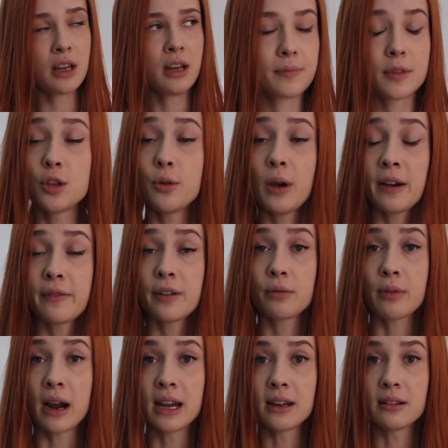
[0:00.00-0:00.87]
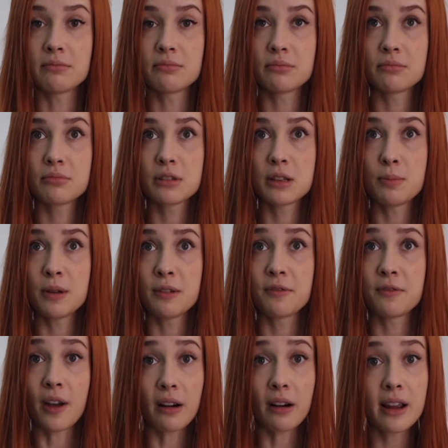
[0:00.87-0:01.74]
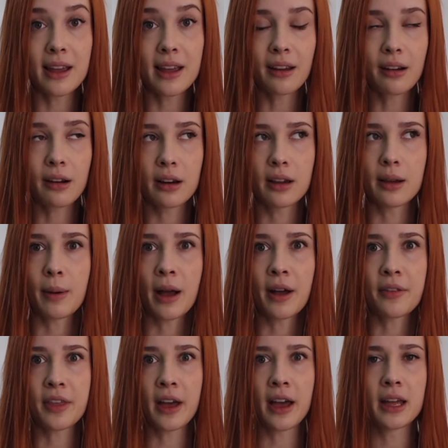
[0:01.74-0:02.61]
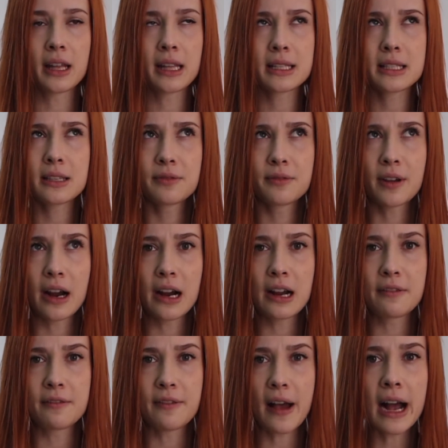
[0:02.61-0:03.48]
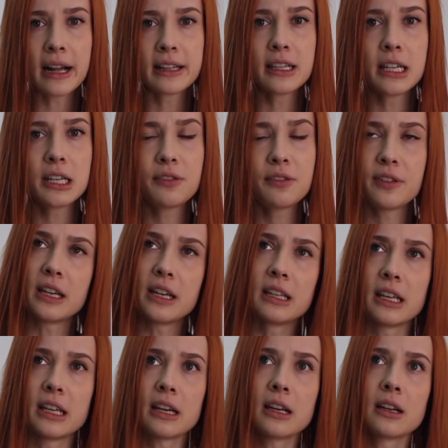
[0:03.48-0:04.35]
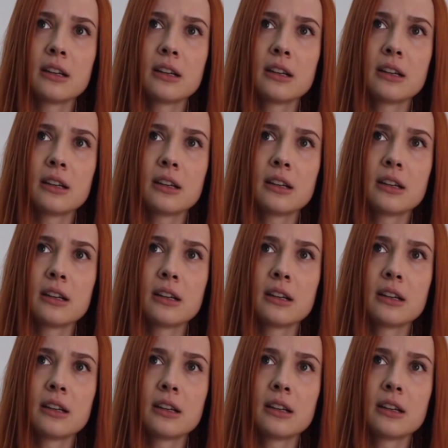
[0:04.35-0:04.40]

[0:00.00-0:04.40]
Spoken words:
You have a right to be very angry about that. That's a very valid feeling.